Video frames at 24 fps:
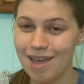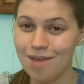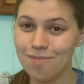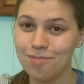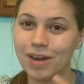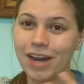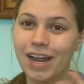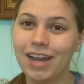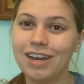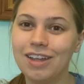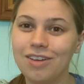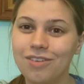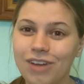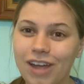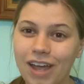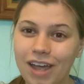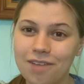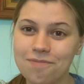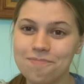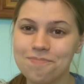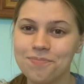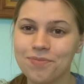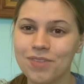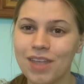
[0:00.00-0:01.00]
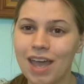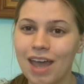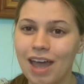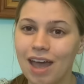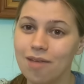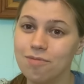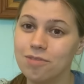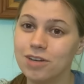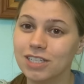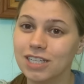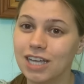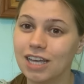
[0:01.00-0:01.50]
But anyway,
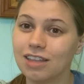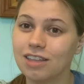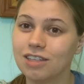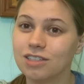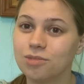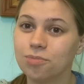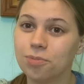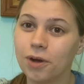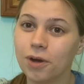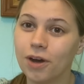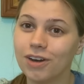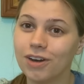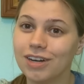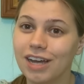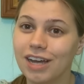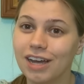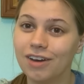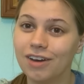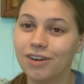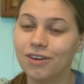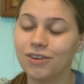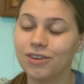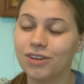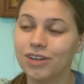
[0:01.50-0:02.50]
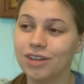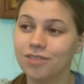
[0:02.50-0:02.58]
I'm gonna take this apart now.